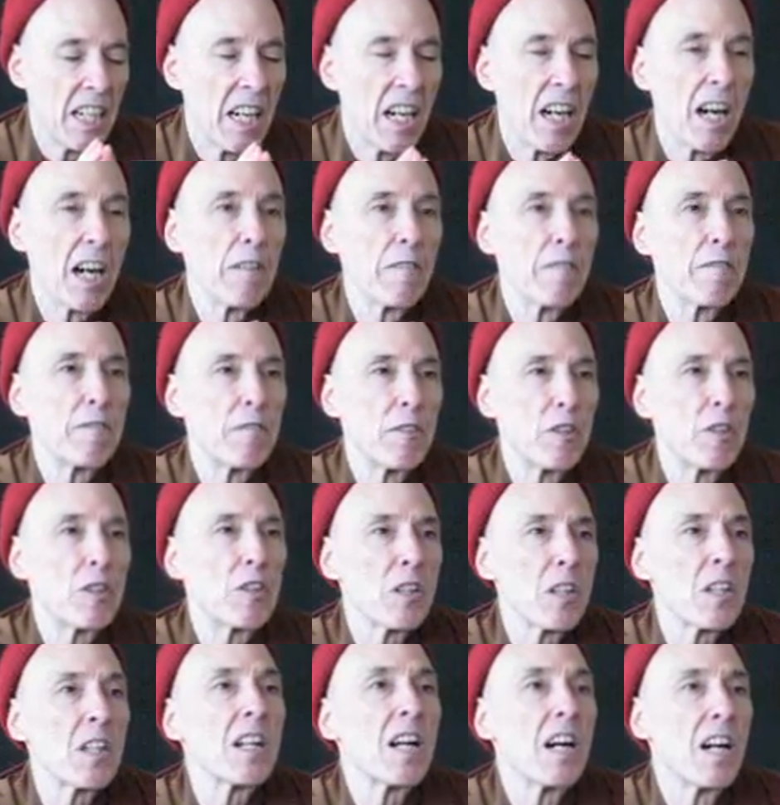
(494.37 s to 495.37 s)
are
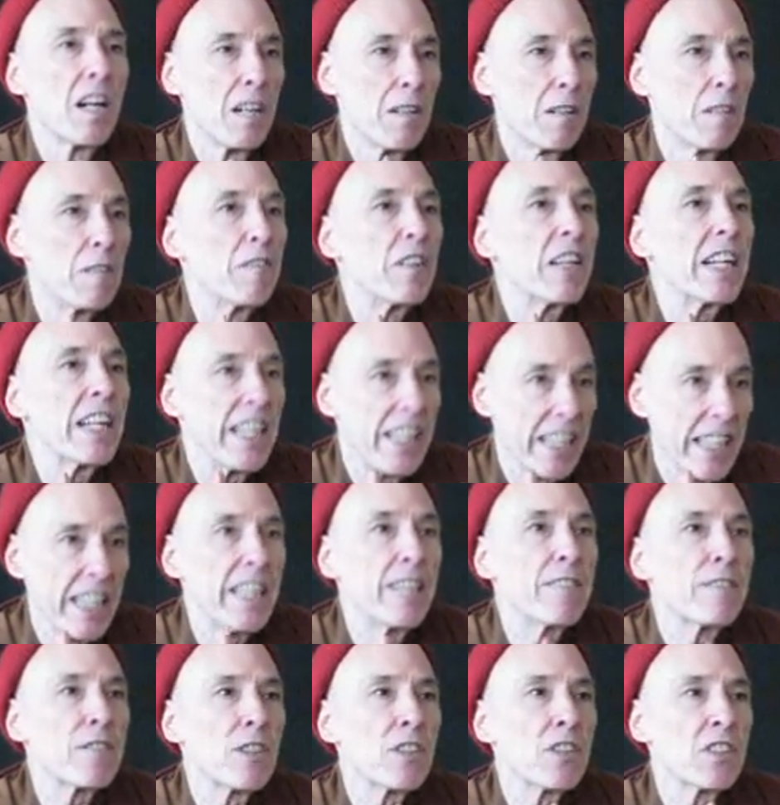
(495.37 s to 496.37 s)
full of
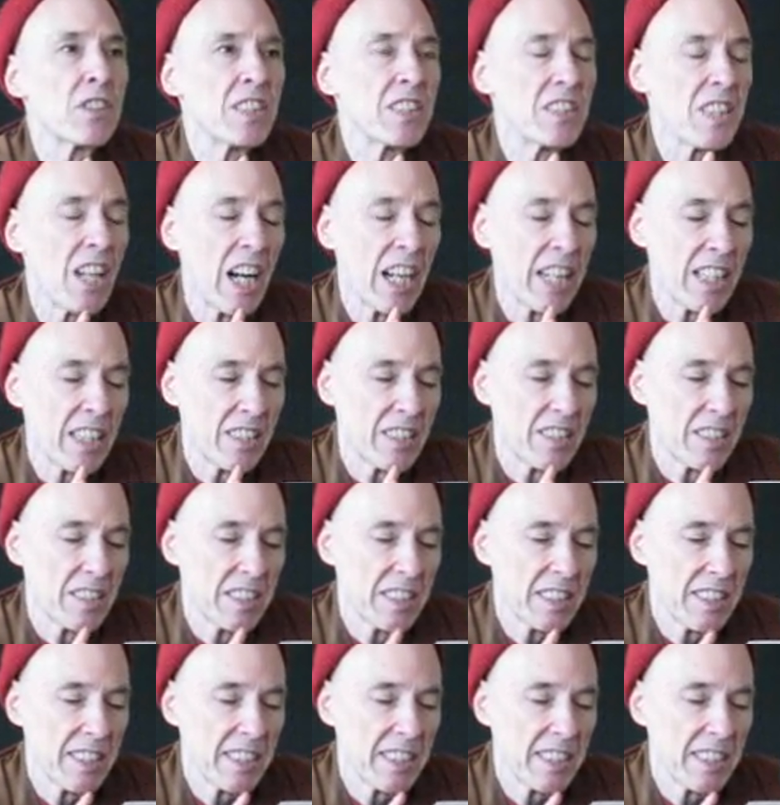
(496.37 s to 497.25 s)
evil desires.